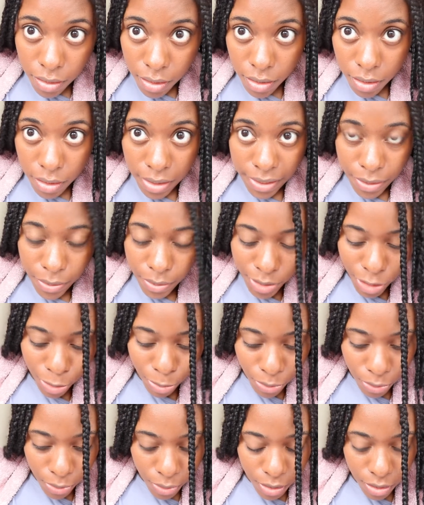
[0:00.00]
And that'll
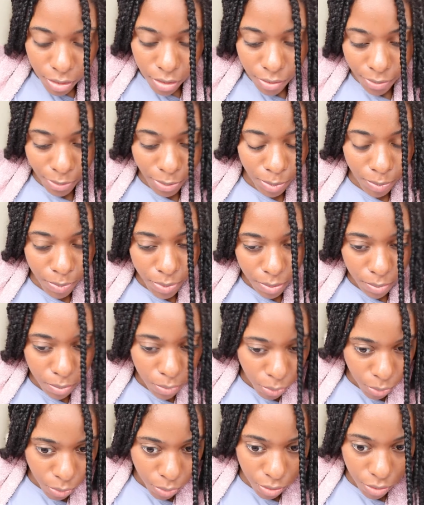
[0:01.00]
help you get a little bit
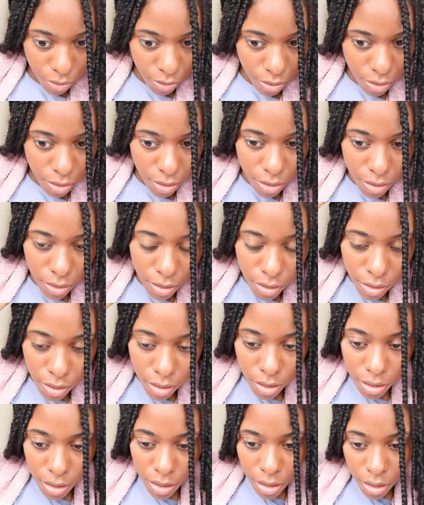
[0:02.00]
more
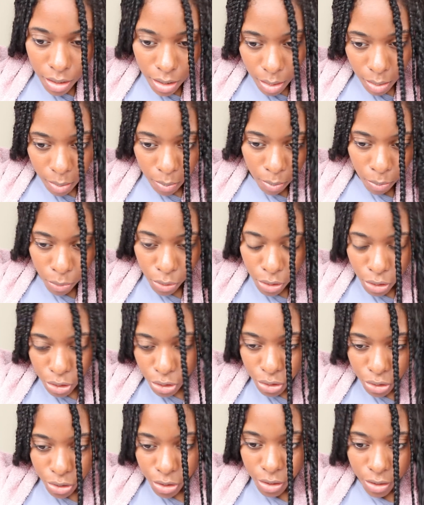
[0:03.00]

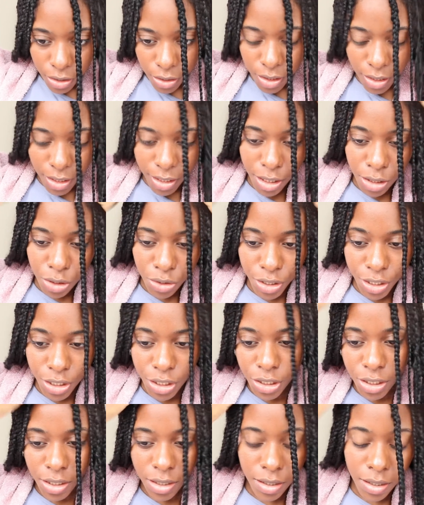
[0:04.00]
moisture and
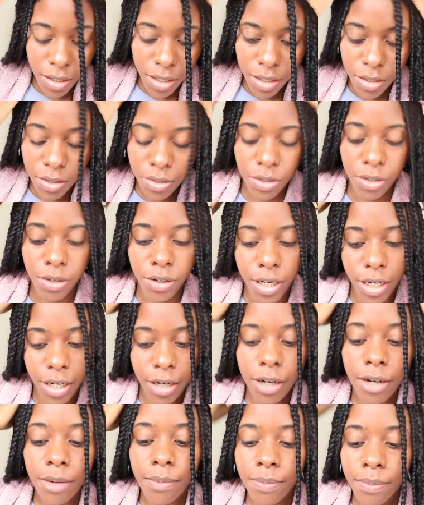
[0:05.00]
hydration into your
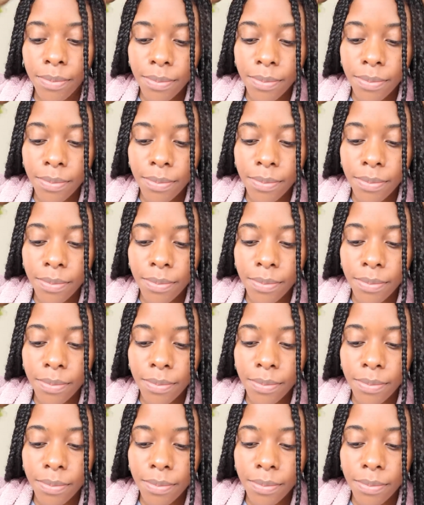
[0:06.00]
hair.